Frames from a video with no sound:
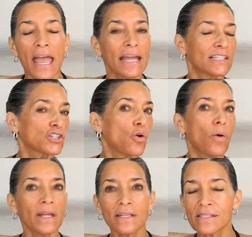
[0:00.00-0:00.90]
It's
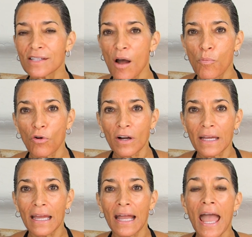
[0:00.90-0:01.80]
going to stop
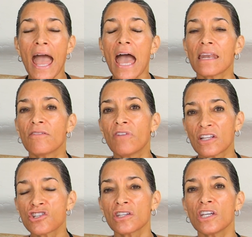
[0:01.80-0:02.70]
working and
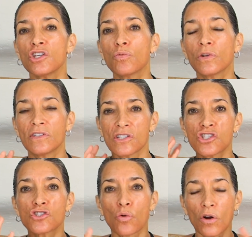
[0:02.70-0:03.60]
eventually you will
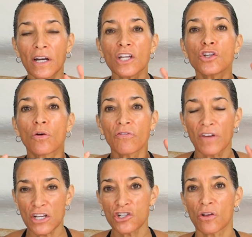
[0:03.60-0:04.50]
distort your
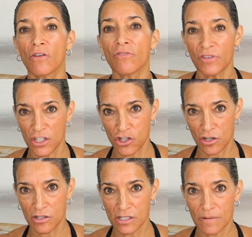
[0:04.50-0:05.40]
facial
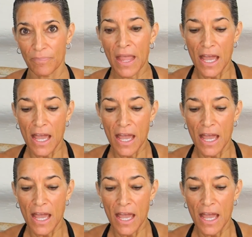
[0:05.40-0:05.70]
features.